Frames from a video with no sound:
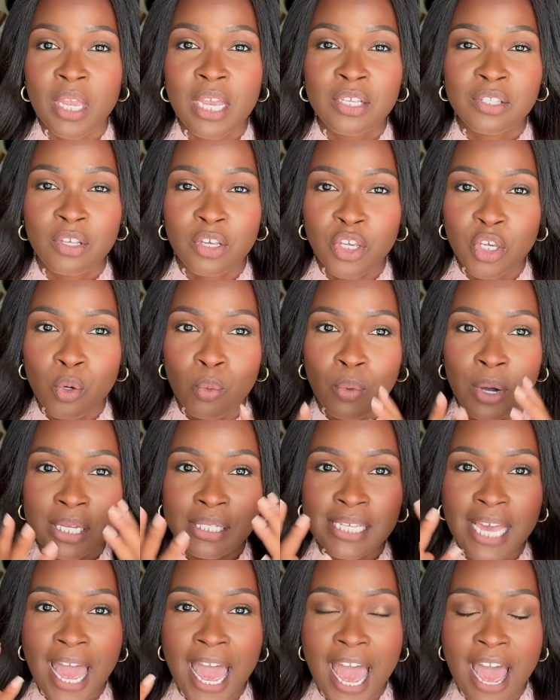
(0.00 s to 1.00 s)
So you want
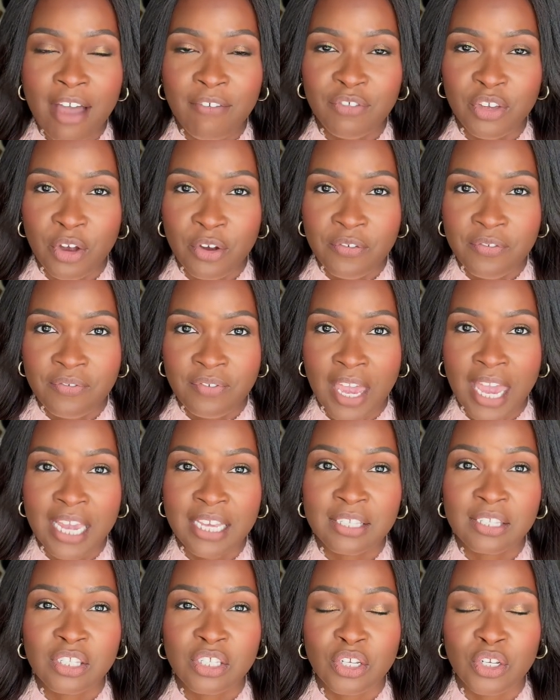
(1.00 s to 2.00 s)
to have your
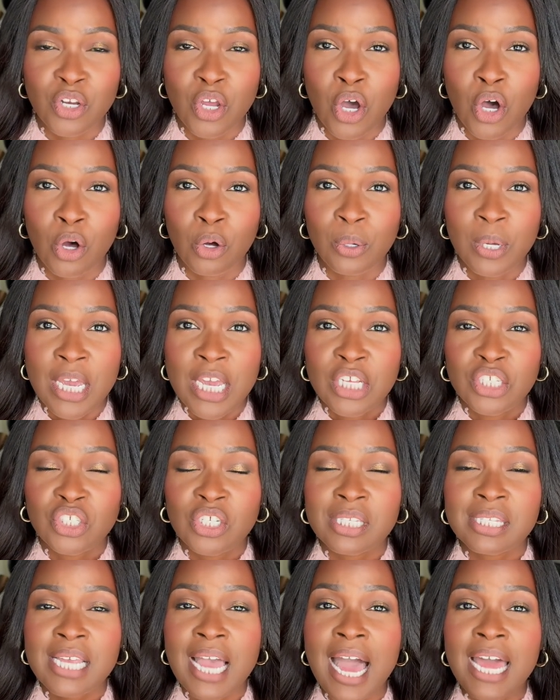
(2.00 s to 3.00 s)
face, you know,
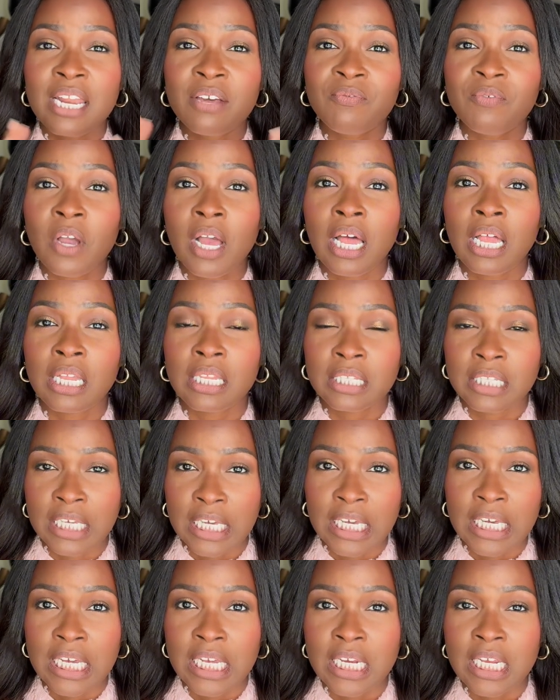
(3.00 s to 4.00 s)
just kind of
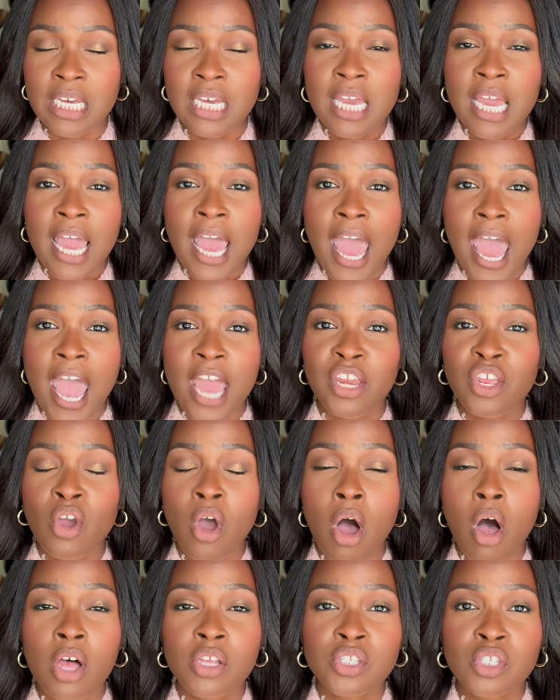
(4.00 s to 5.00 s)
clean, and you
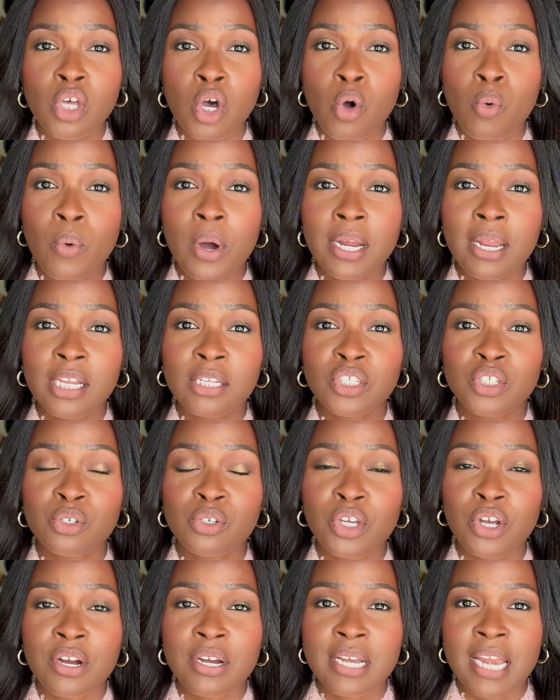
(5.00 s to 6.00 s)
also wanna do
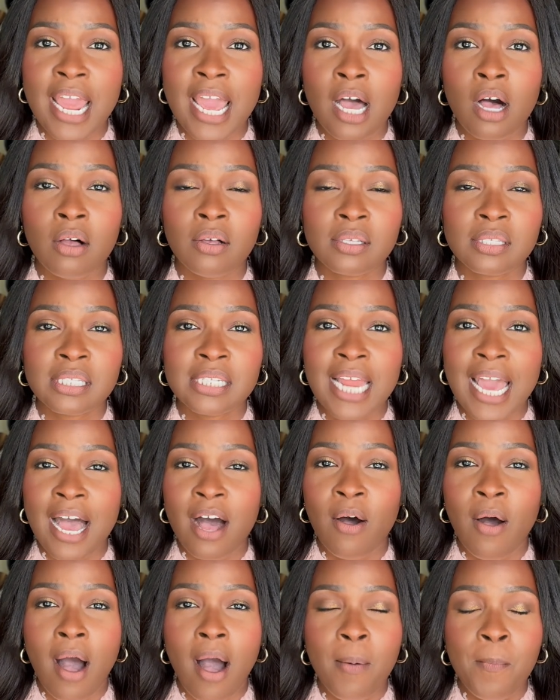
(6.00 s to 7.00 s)
your nails.
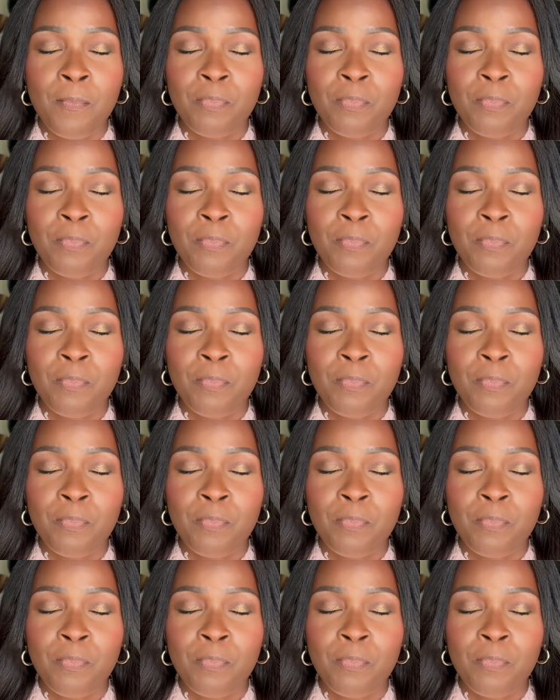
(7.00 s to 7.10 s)
Now,